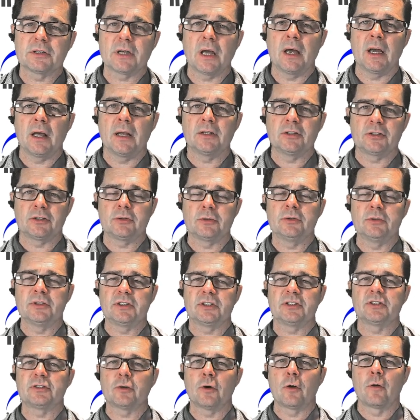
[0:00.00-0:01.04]
And as soon as
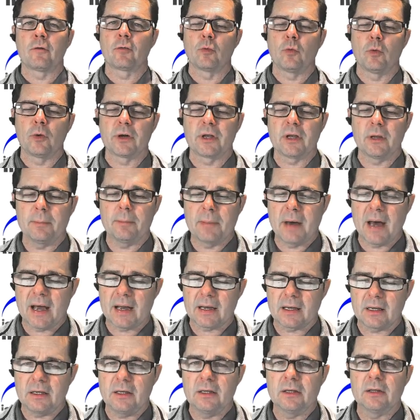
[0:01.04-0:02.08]
this is over, we'll get back
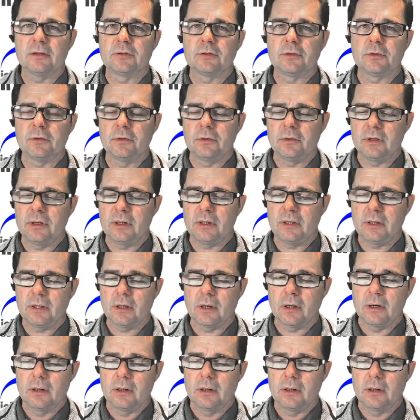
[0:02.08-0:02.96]
into the